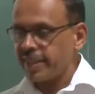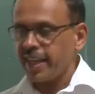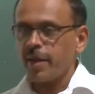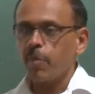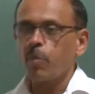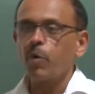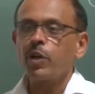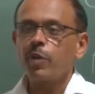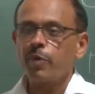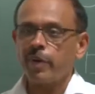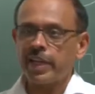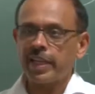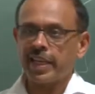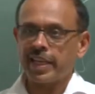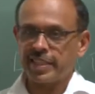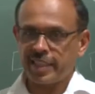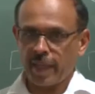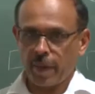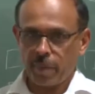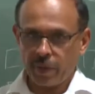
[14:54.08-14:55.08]
an, a motivating
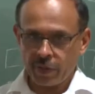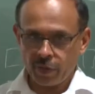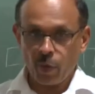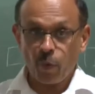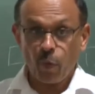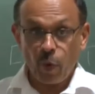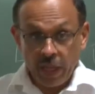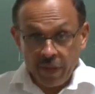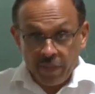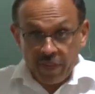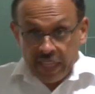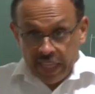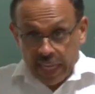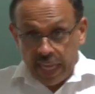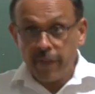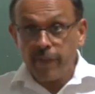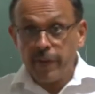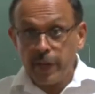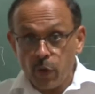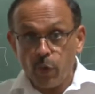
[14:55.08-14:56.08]
example. So why we,
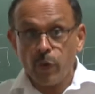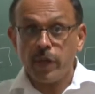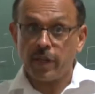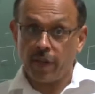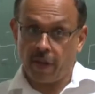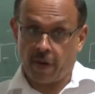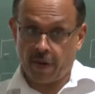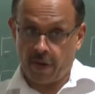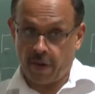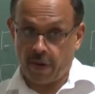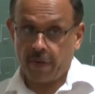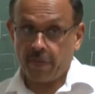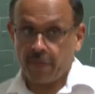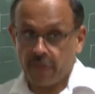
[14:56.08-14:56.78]
can we do it or not